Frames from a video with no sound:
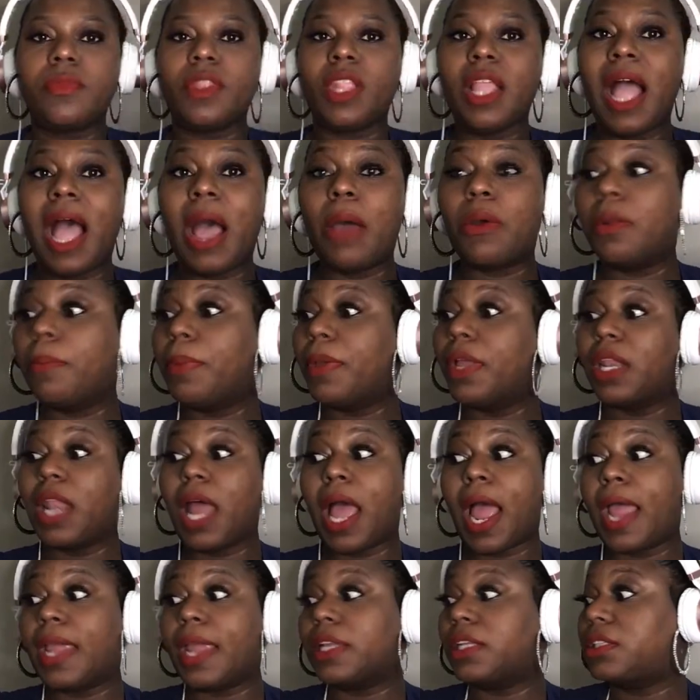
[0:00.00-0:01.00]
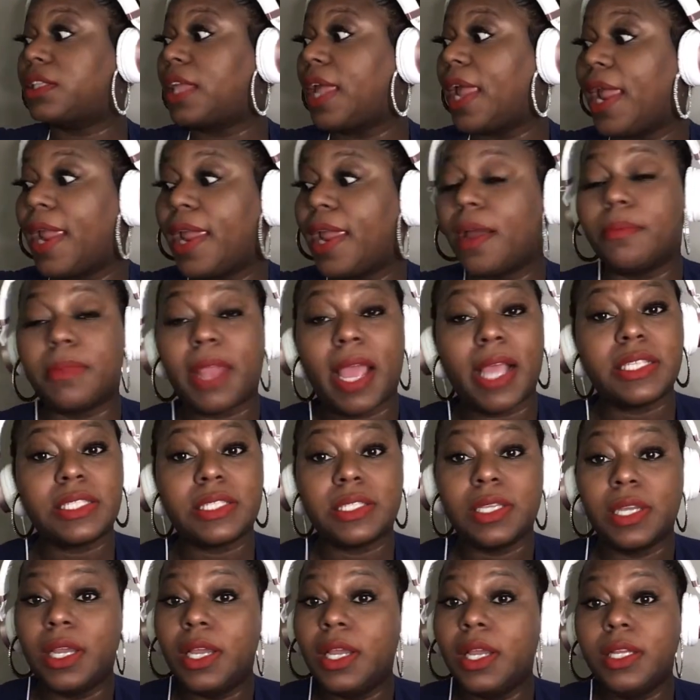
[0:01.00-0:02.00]
I would have been like, damn, that's
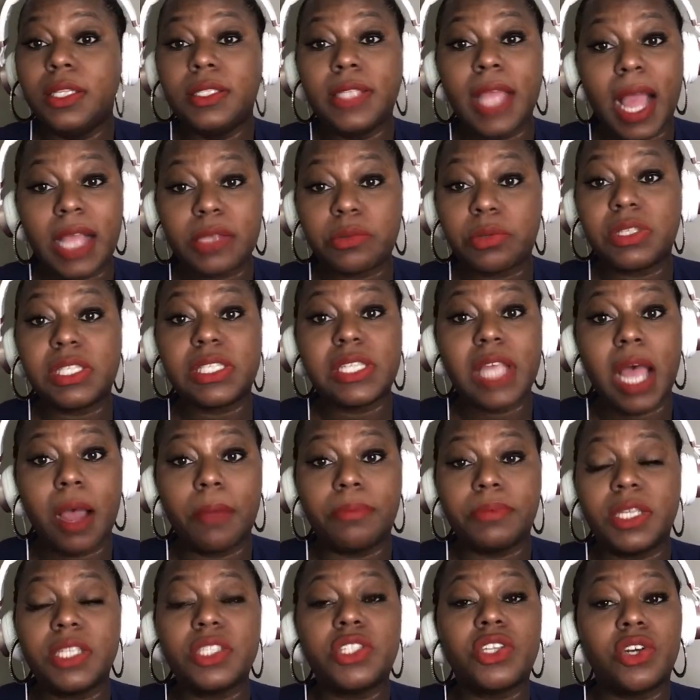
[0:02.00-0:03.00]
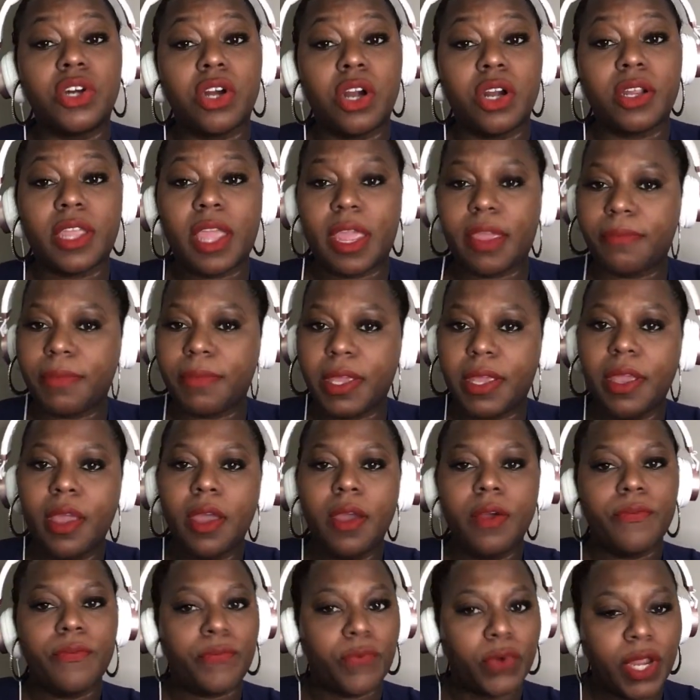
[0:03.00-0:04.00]
what's up. This girl gave me
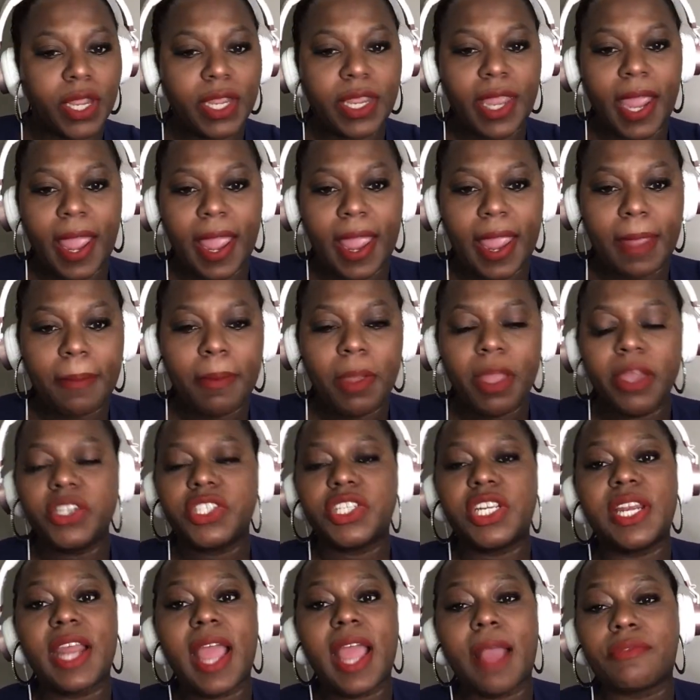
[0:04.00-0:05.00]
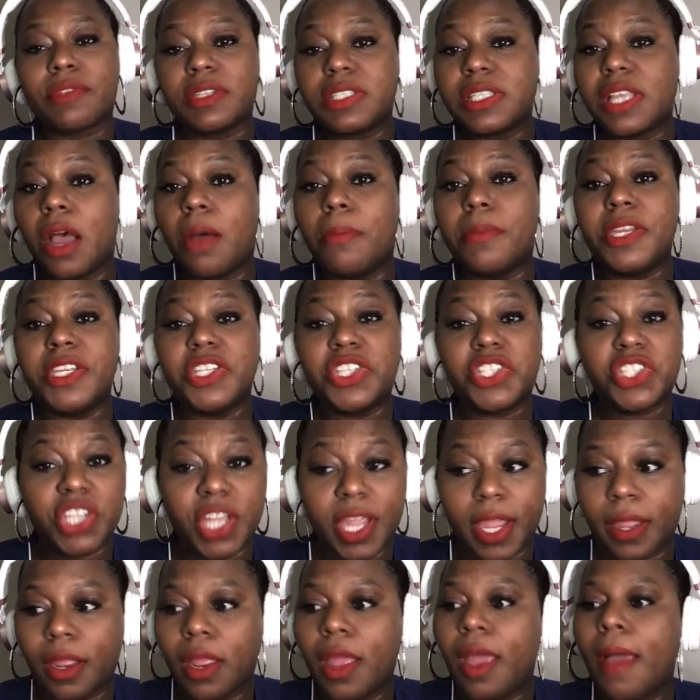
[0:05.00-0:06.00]
free game. She didn't have to tell me
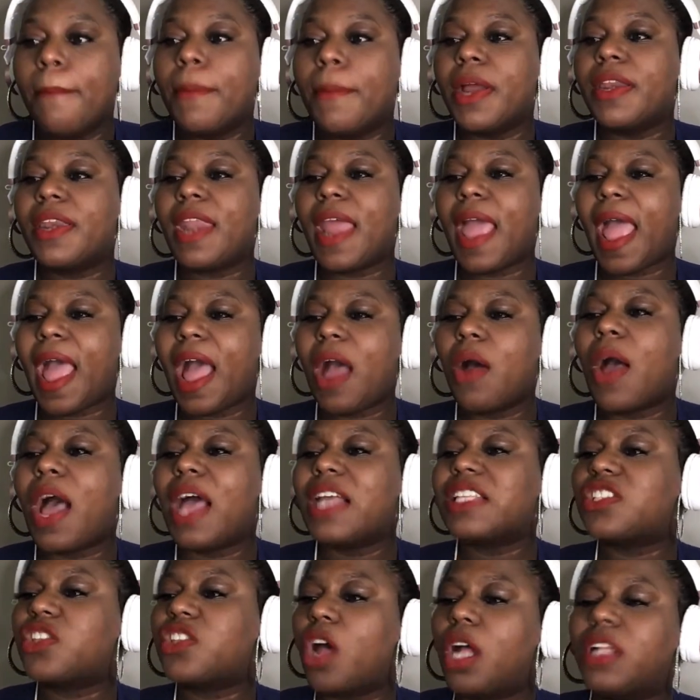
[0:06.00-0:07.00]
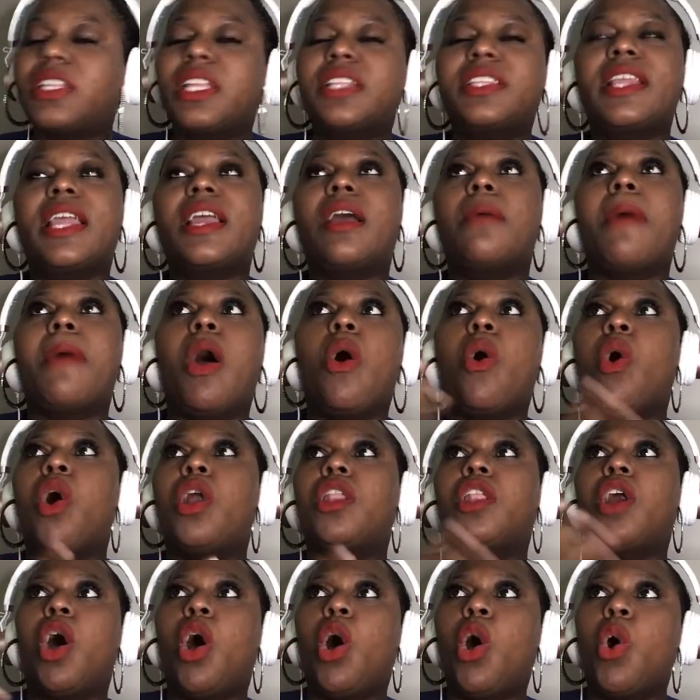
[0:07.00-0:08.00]
shit. But now I start to think about
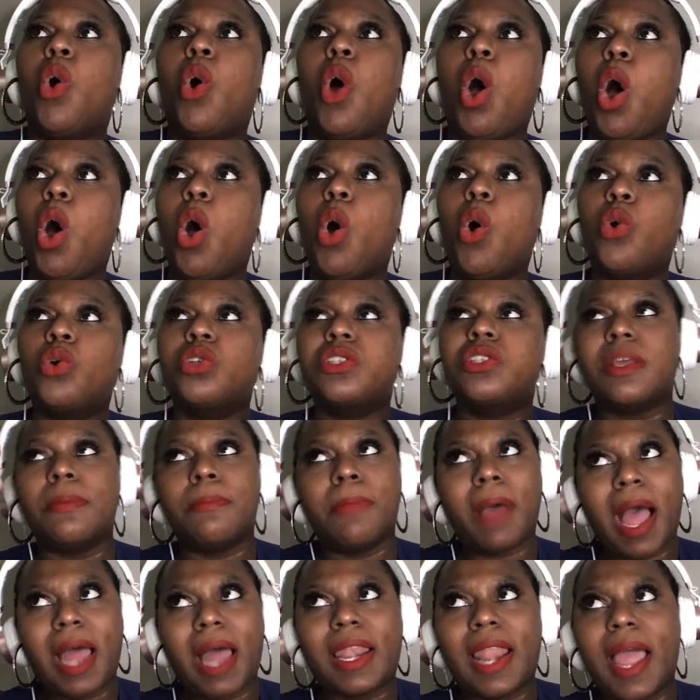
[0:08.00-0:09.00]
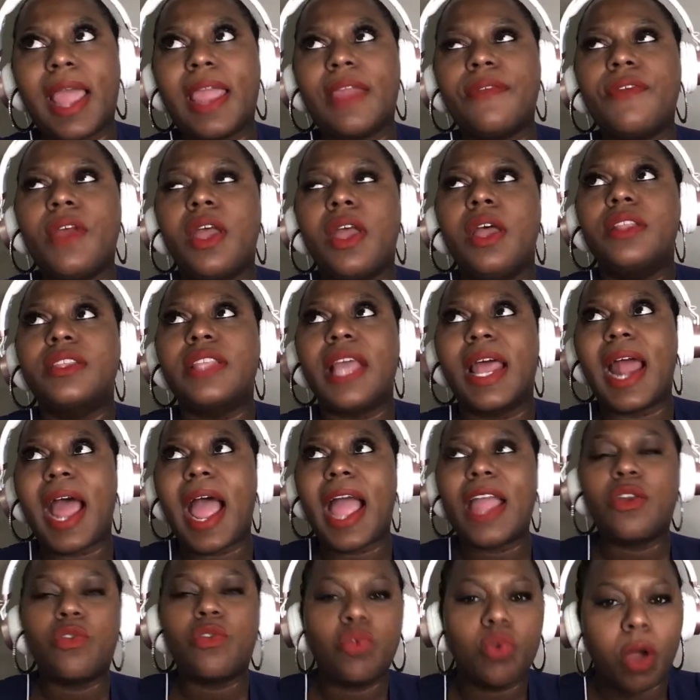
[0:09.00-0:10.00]
all the old hoes in my life that
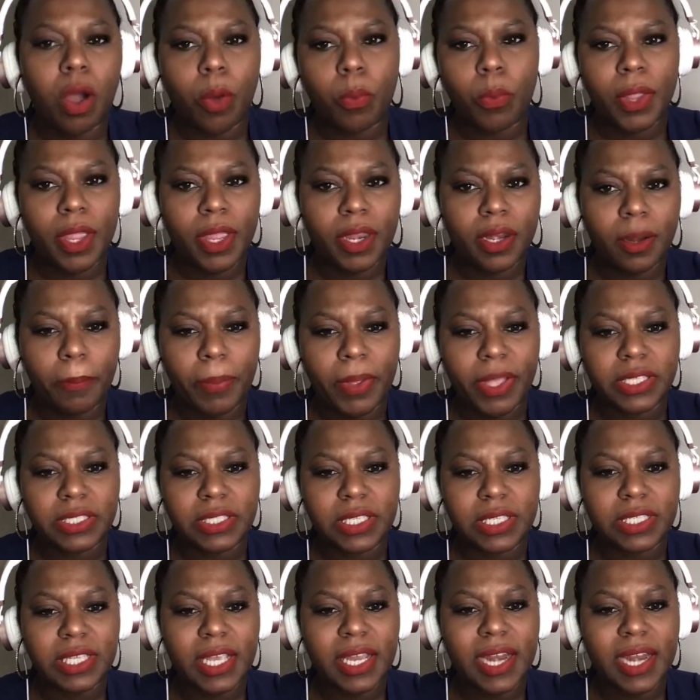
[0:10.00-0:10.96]
I grew up with in the business.